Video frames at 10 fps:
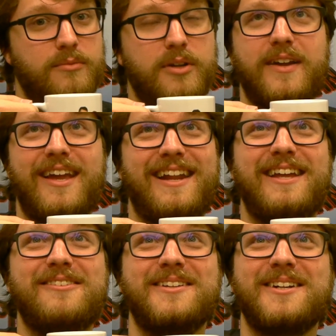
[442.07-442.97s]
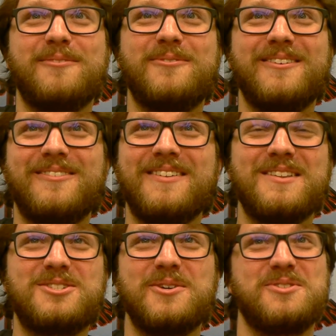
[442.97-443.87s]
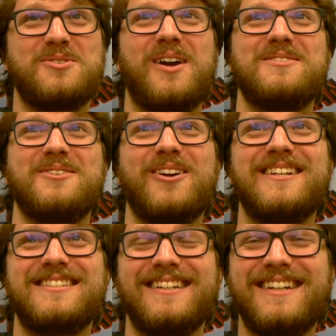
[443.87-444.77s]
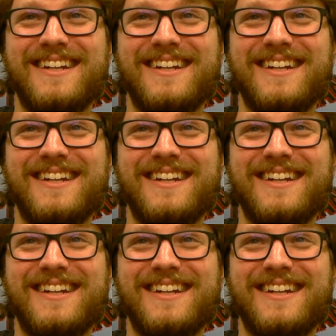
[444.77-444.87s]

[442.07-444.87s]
What if I can't handle it anymore? What if the show just drives me crazy?